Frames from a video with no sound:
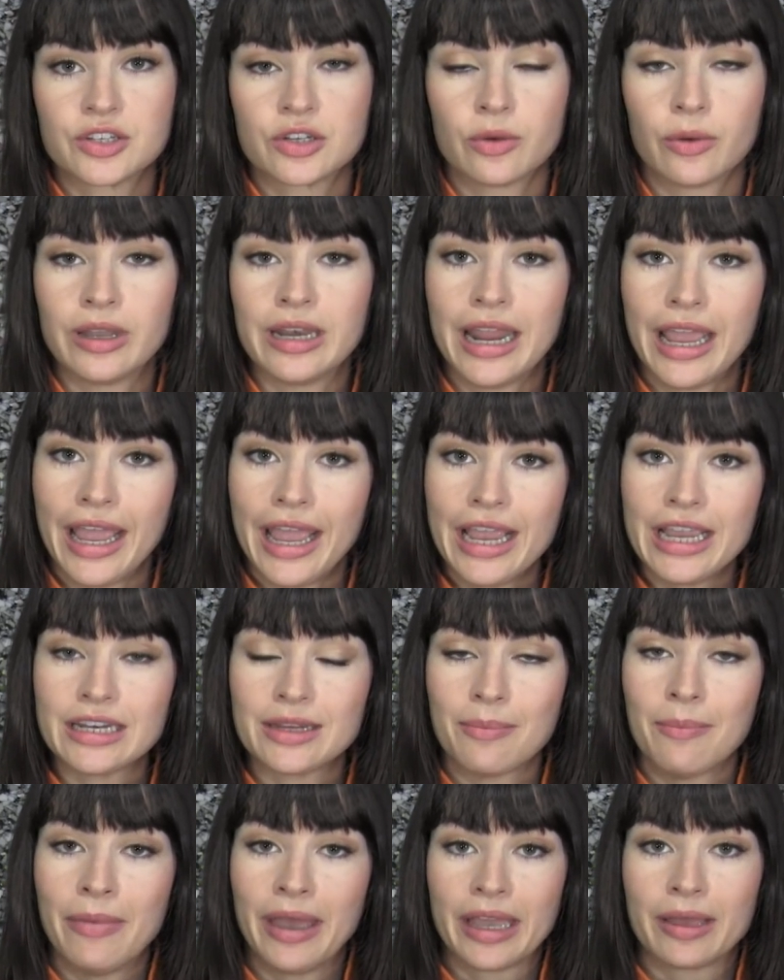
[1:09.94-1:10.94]
to an
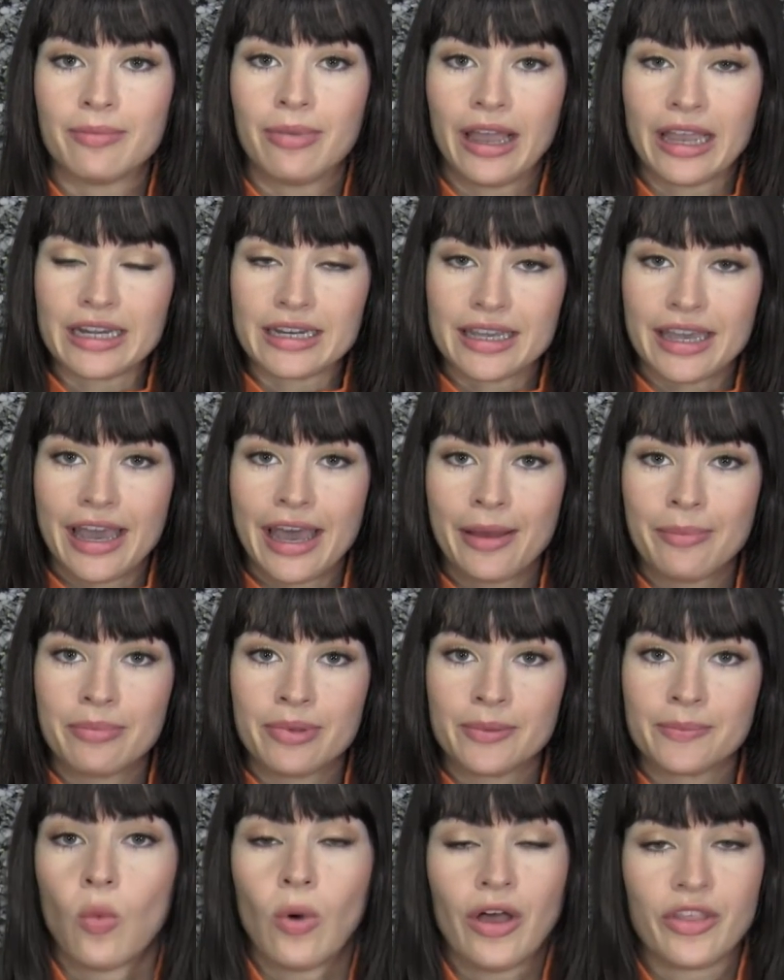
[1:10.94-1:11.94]
8 megabyte cap,
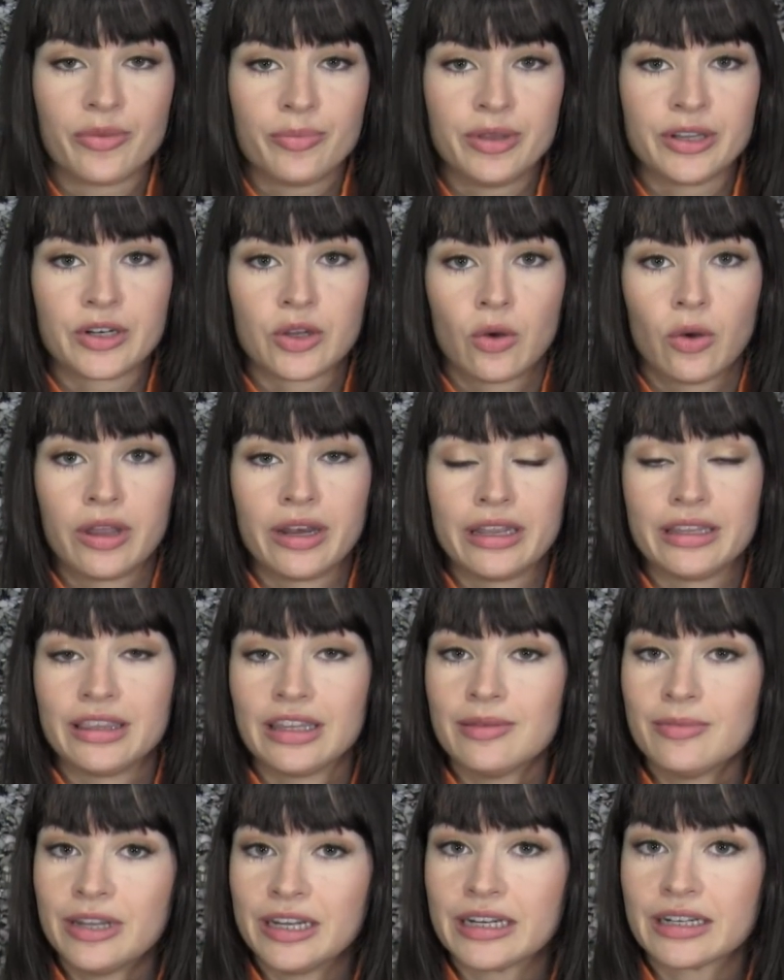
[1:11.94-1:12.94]
while the Bitcoin
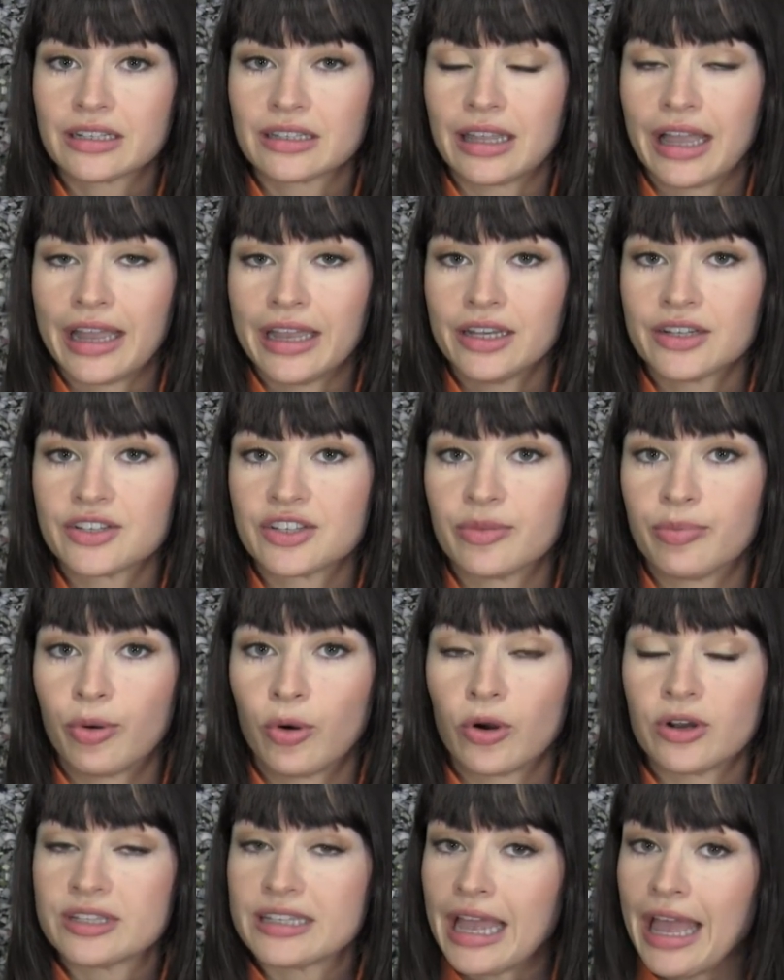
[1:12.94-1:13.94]
Unlimited client
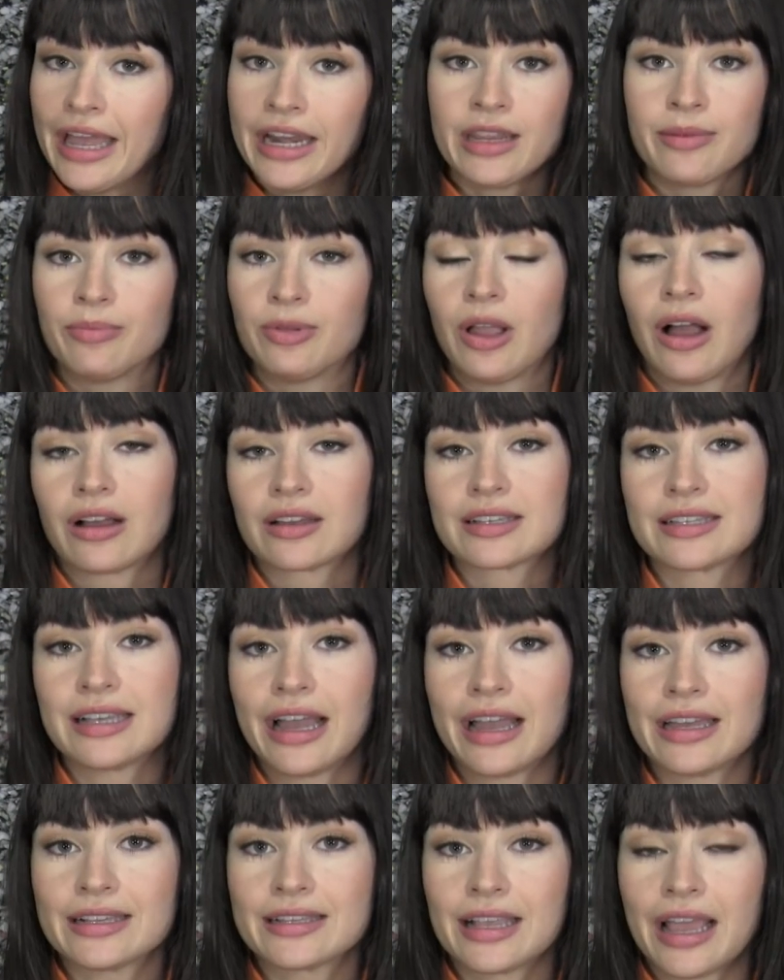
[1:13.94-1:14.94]
supports any block
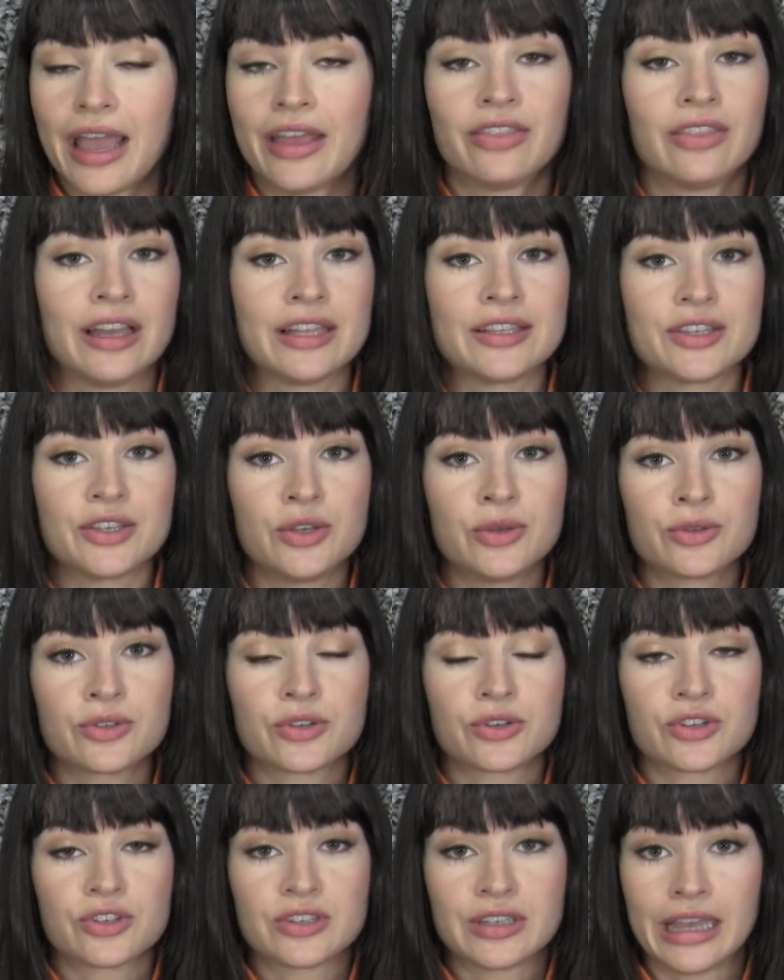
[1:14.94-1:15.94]
size and lets
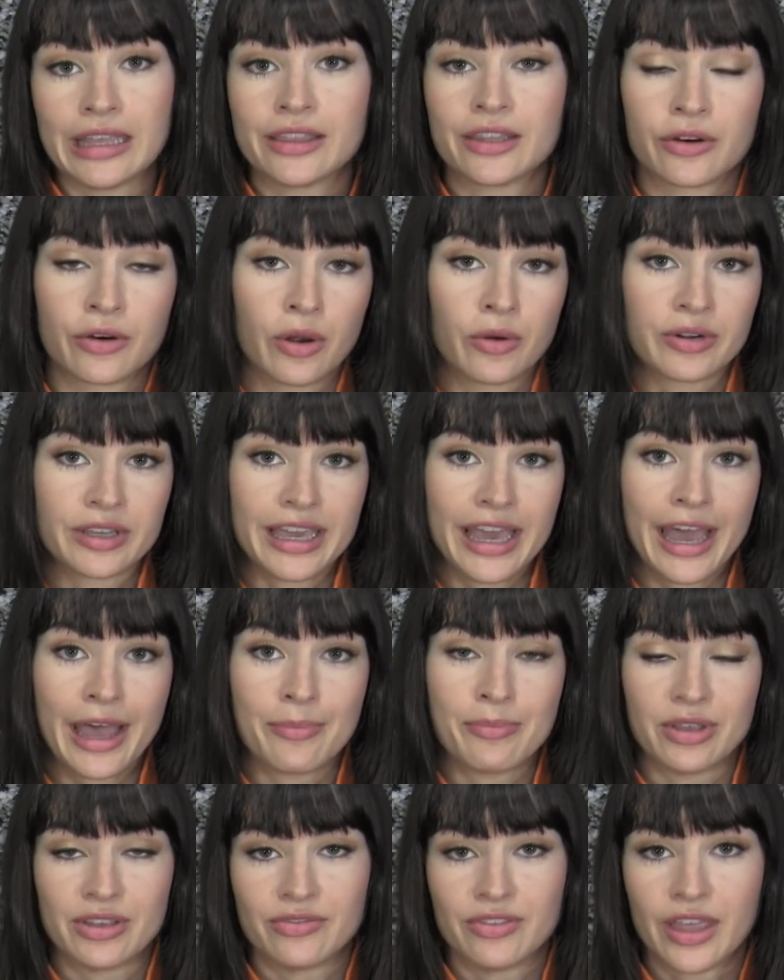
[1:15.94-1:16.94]
users set their own
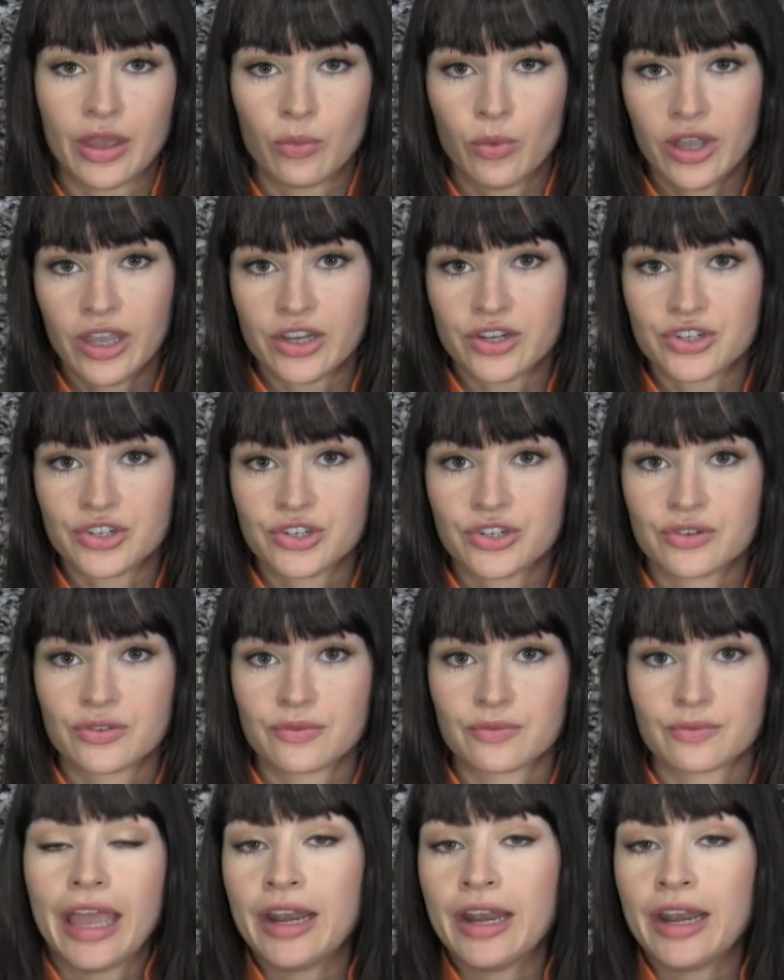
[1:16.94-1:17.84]
cap if they wish.